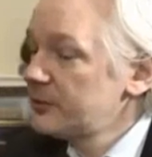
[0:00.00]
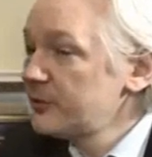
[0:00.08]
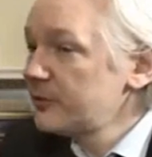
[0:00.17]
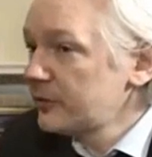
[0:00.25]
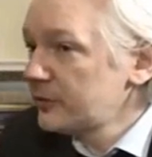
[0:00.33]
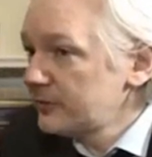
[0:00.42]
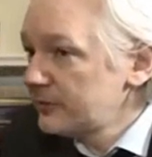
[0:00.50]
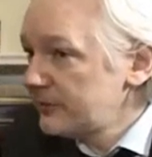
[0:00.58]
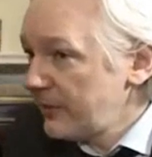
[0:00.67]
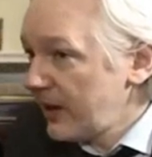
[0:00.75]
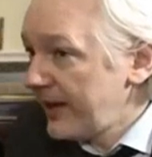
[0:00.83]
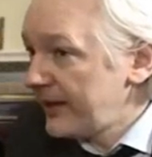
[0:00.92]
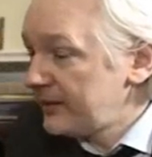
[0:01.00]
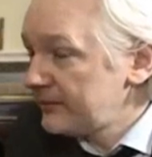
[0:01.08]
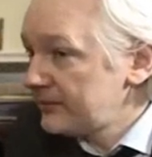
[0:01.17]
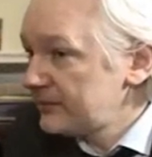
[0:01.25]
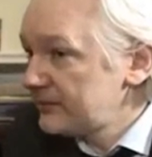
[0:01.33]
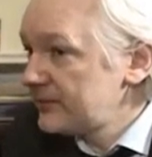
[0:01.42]
the approval
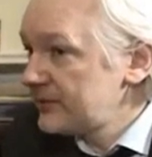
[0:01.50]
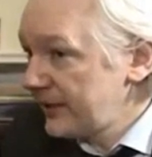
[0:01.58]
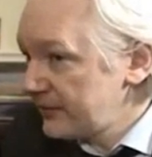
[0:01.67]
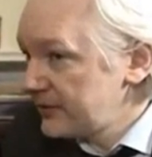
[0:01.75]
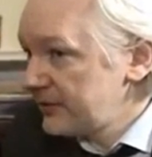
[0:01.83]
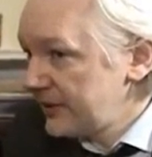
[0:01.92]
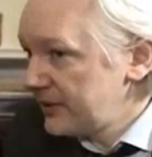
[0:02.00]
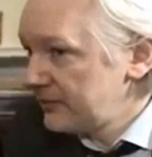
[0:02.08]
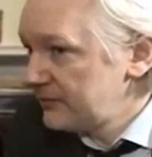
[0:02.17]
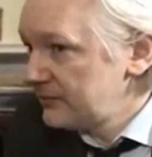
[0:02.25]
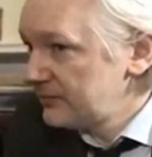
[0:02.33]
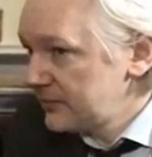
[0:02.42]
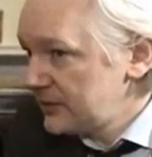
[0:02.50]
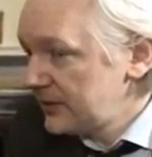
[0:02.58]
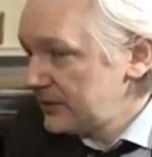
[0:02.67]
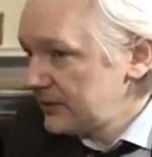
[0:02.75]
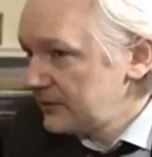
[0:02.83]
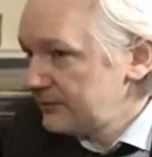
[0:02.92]
by Secretary
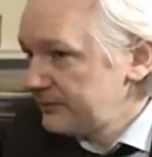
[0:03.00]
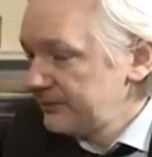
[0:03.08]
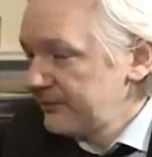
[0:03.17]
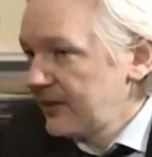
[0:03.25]
Clinton